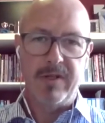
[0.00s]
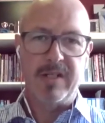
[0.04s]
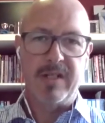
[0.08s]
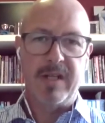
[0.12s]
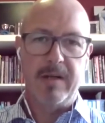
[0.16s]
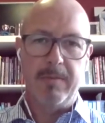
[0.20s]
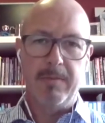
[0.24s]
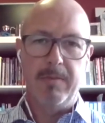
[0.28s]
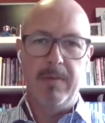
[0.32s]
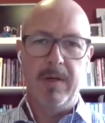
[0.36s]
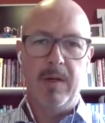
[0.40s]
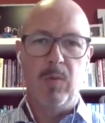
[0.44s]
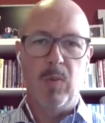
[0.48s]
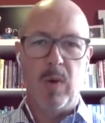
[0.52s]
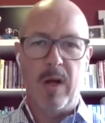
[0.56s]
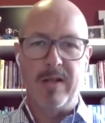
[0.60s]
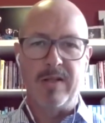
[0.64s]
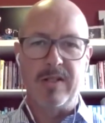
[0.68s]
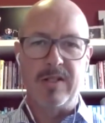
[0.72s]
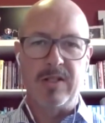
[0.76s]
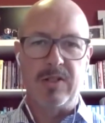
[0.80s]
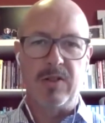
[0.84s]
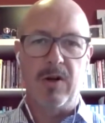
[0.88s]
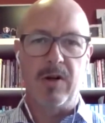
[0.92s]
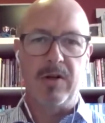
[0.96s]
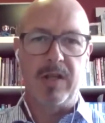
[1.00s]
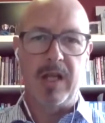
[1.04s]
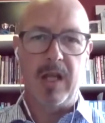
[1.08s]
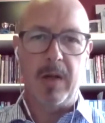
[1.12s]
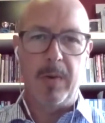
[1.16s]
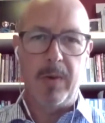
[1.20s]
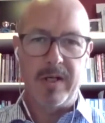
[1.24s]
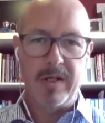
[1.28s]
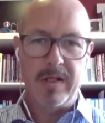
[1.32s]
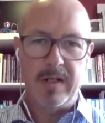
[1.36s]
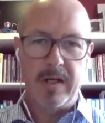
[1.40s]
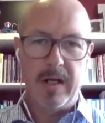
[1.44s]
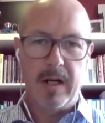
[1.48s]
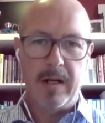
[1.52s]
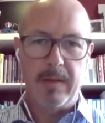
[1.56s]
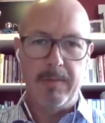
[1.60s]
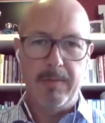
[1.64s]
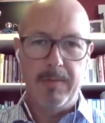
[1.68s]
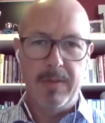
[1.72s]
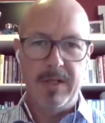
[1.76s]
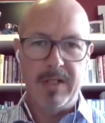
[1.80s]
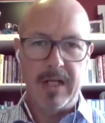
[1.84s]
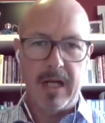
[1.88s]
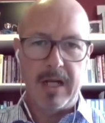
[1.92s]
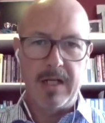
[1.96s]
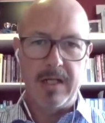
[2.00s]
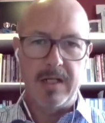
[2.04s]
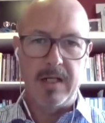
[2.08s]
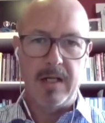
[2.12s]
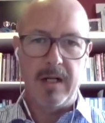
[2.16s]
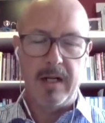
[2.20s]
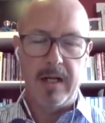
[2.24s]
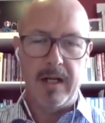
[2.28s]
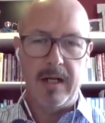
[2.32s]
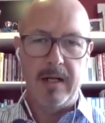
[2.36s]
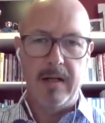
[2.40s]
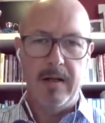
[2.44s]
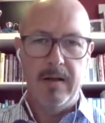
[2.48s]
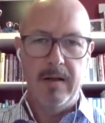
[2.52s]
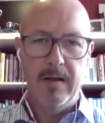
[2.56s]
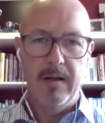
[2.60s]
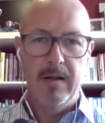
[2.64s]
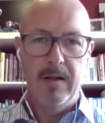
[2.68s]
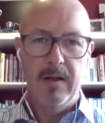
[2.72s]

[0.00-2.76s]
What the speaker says: risk in one stock there, which potentially